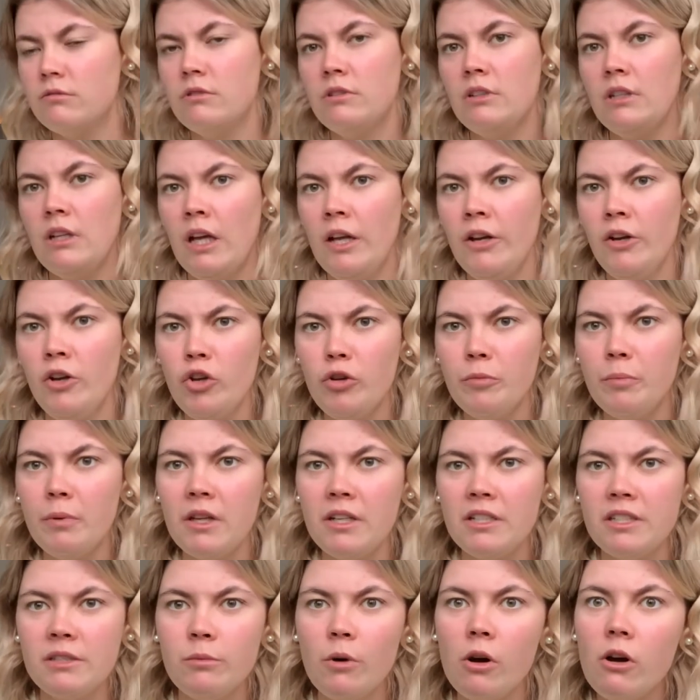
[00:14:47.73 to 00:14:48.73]
a new
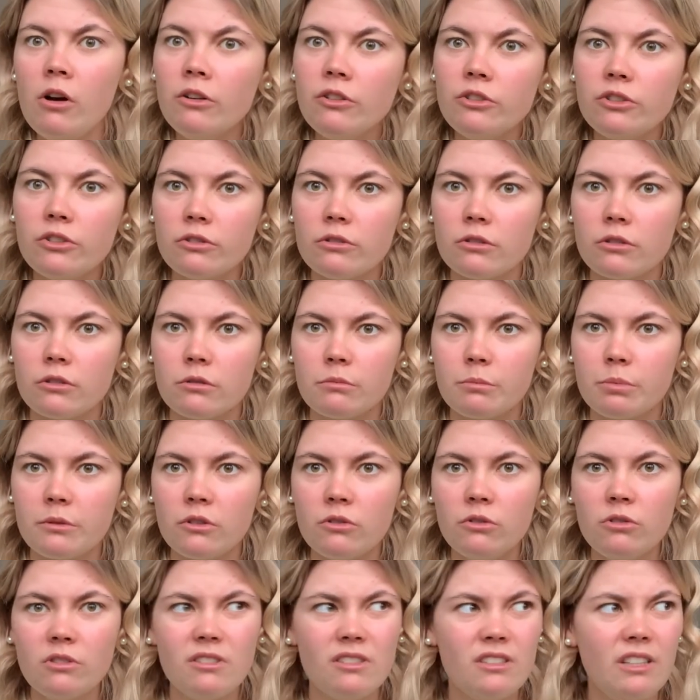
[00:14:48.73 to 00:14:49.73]
bloody wardrobe. So
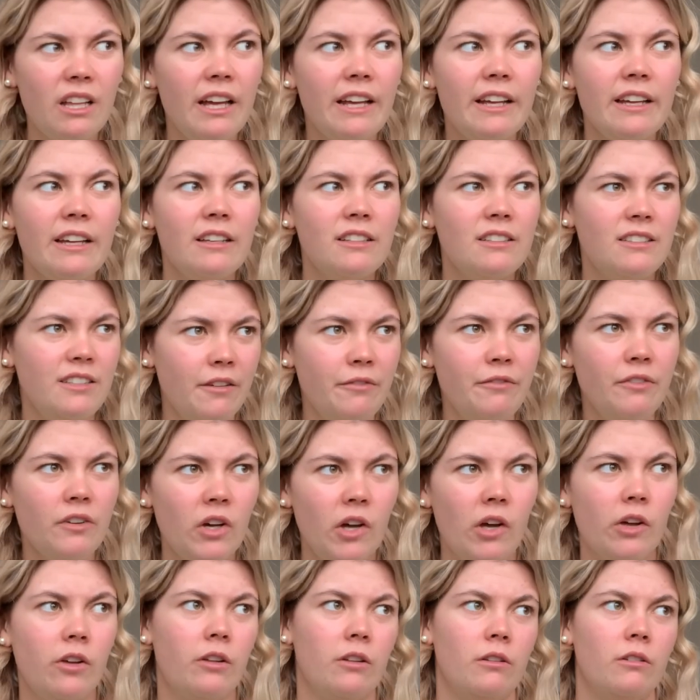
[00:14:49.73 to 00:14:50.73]
it's like
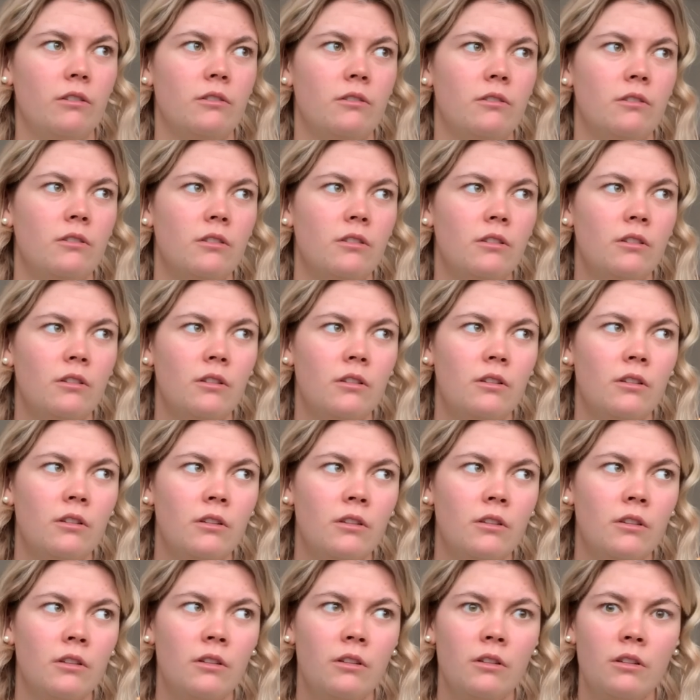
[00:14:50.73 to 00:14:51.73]
difficult.
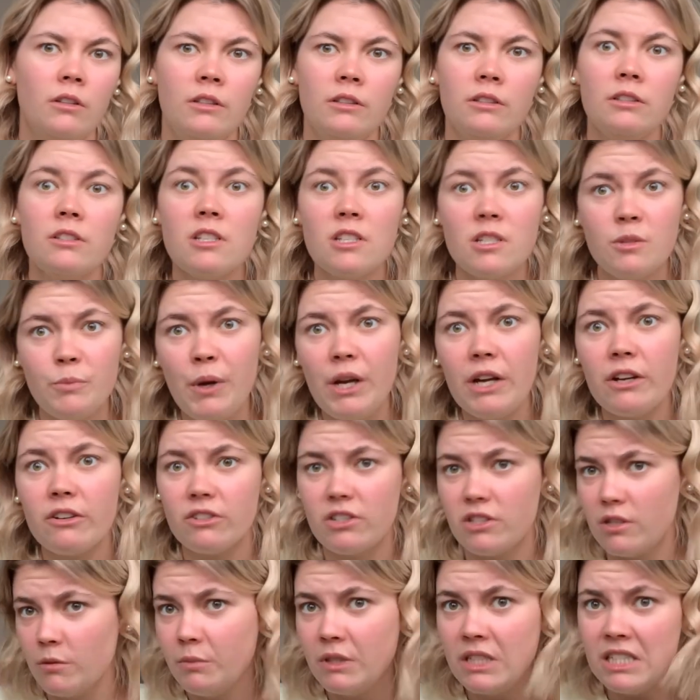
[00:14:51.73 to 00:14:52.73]
Swear,
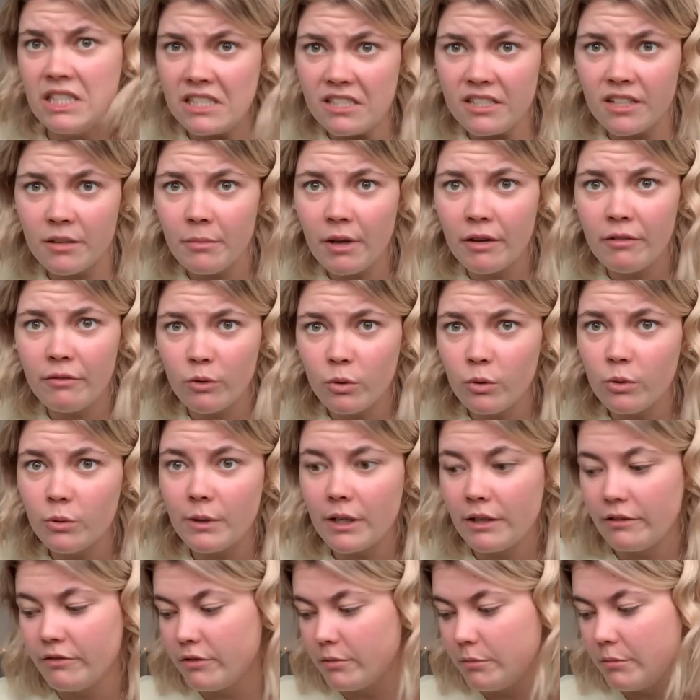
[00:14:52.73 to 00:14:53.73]
someone needs to take my phone
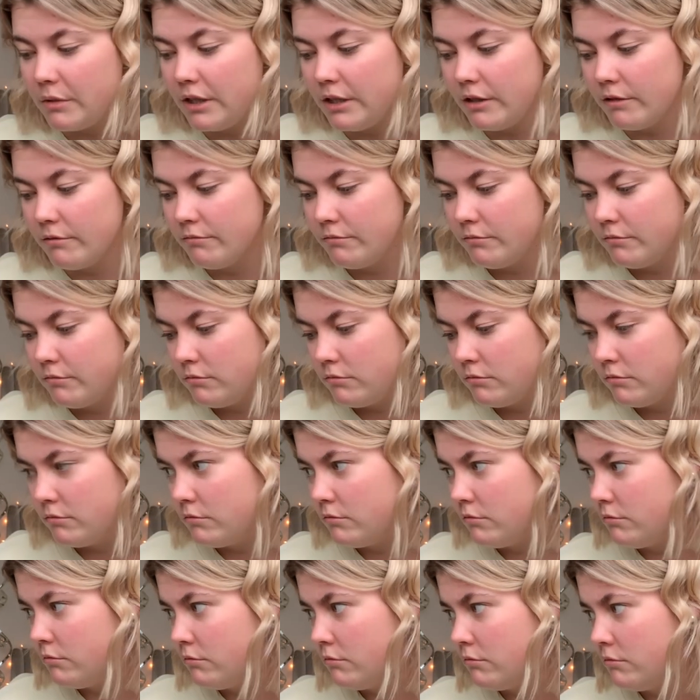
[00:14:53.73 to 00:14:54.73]
away from me
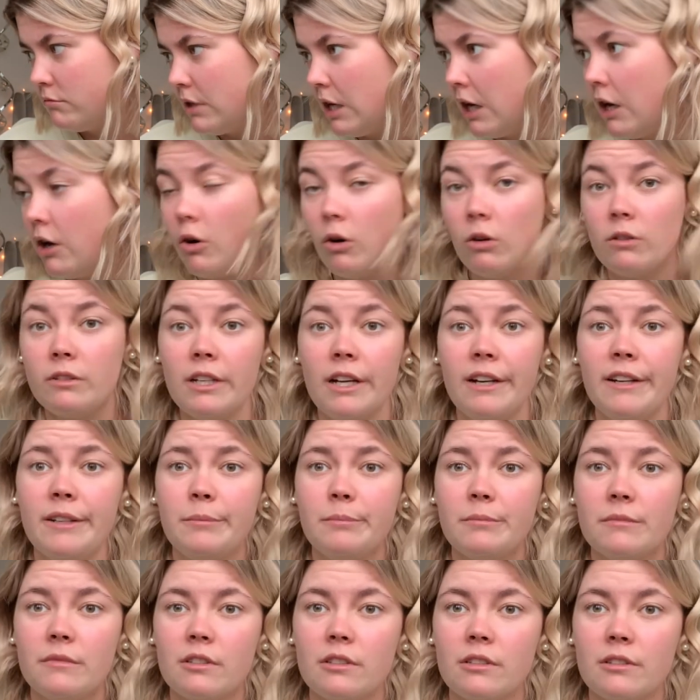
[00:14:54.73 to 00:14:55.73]
at all
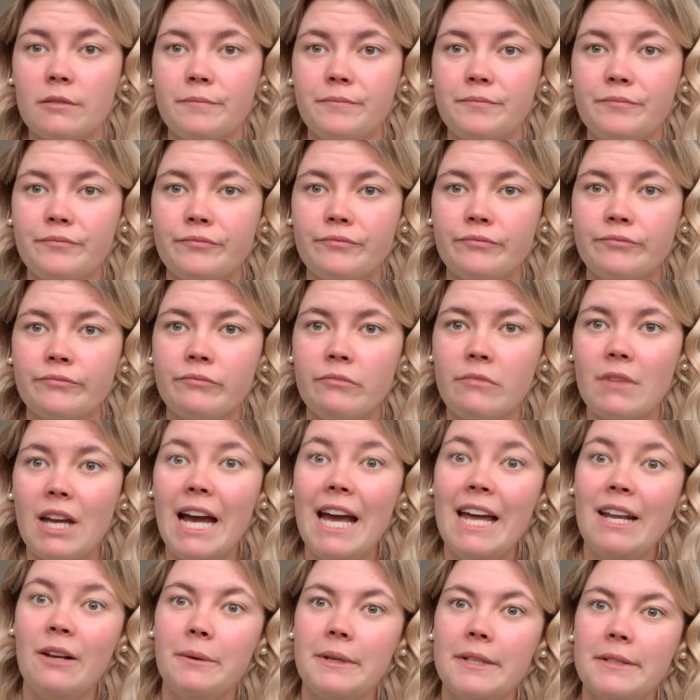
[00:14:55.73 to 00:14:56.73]
times.
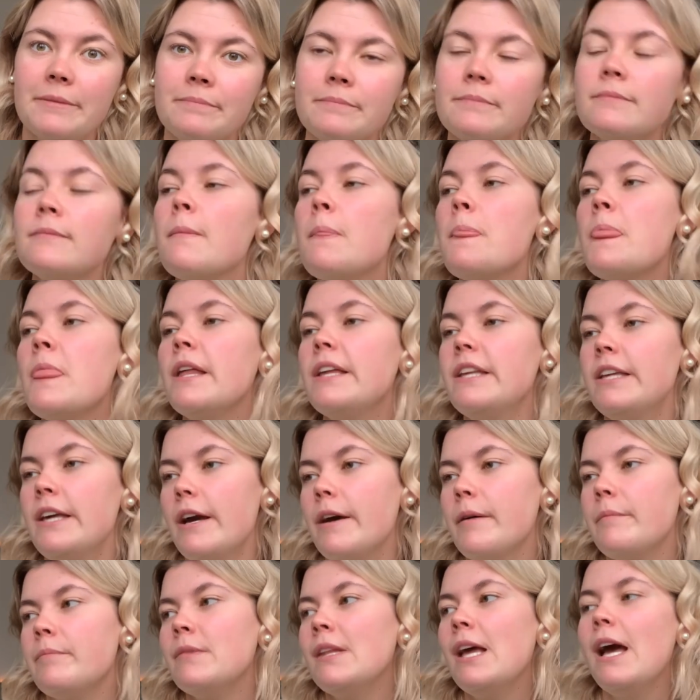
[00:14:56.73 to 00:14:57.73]
Anyway,
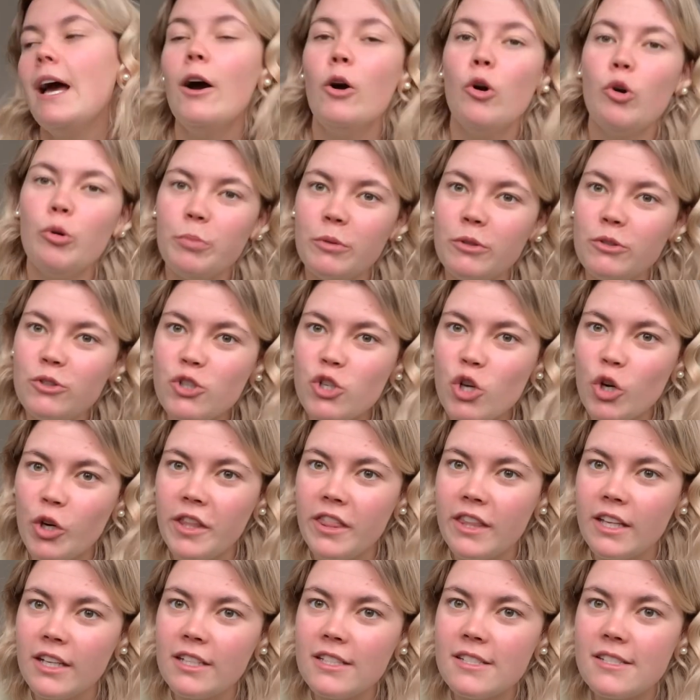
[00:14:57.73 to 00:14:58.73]
yeah, hope you enjoyed
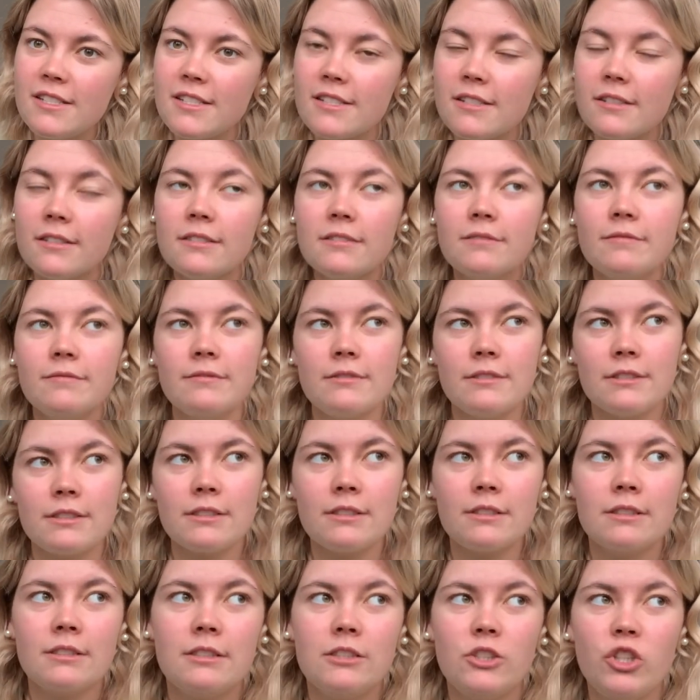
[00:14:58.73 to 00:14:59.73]
this.
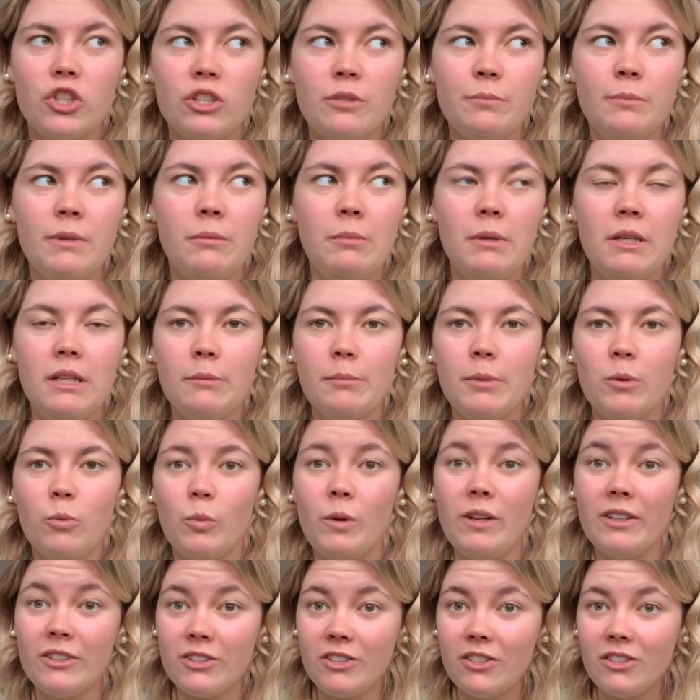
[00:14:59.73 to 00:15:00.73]
just me being a bit
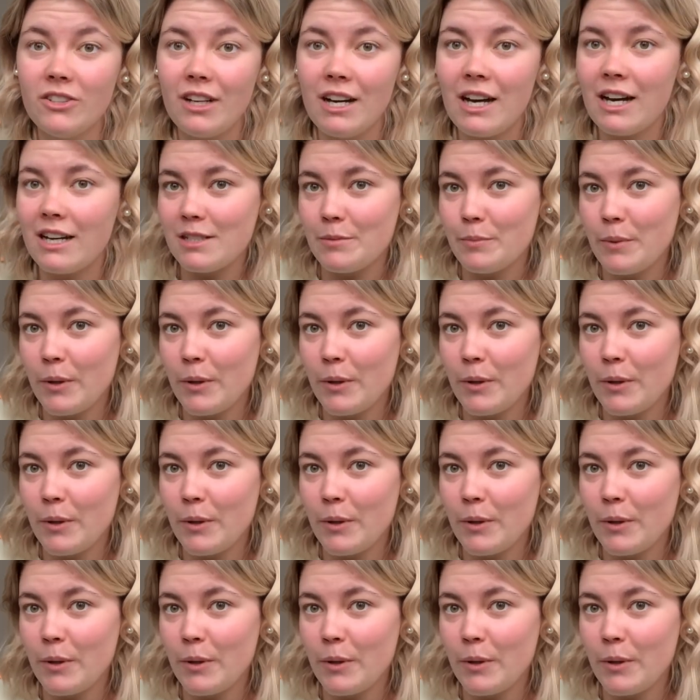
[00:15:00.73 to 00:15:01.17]
weird as per